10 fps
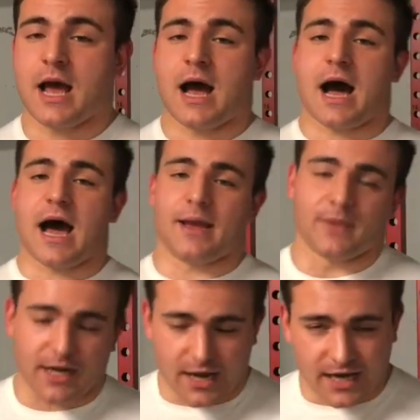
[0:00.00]
I am not
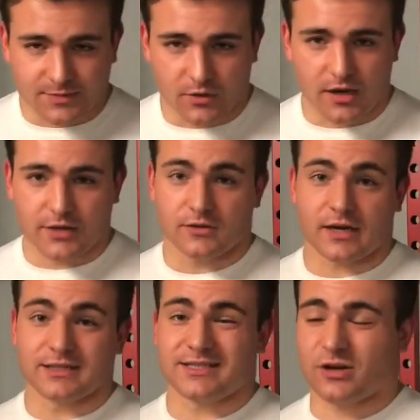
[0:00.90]
an expert. I do not
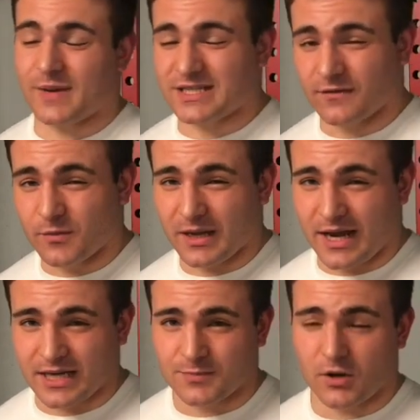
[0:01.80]
consider myself to be an
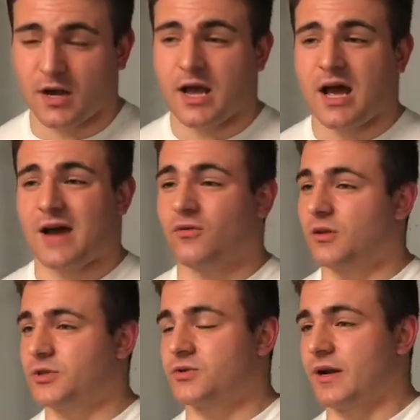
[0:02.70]
expert. I've only been
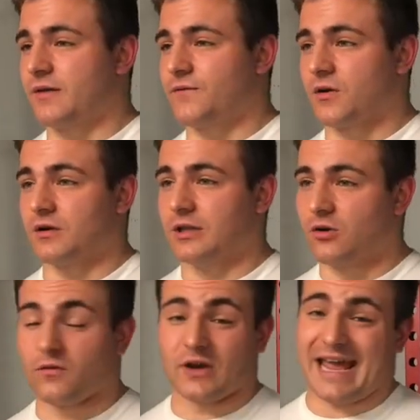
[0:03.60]
training for a little
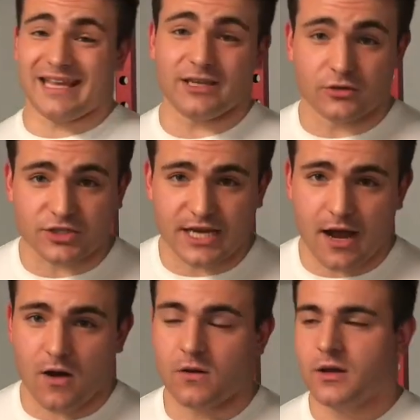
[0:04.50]
over 8 years
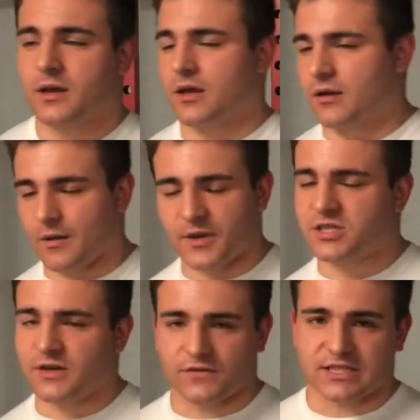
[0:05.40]
now in a bunch of
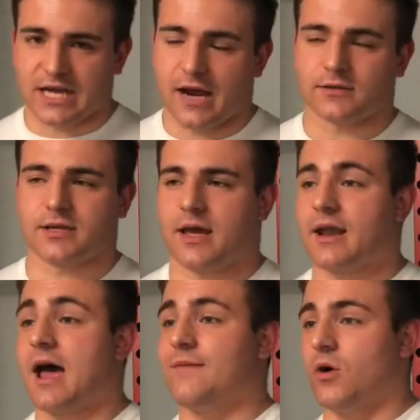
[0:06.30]
different styles and
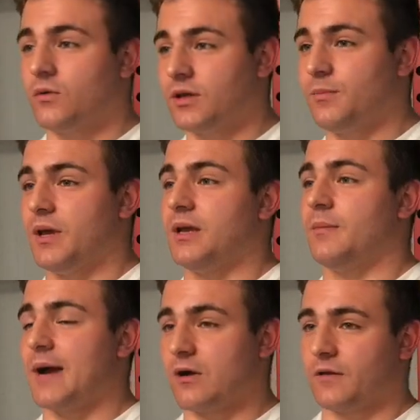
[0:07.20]
have only been
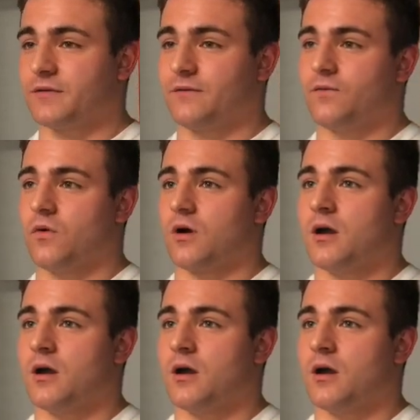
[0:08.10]
powerlifting for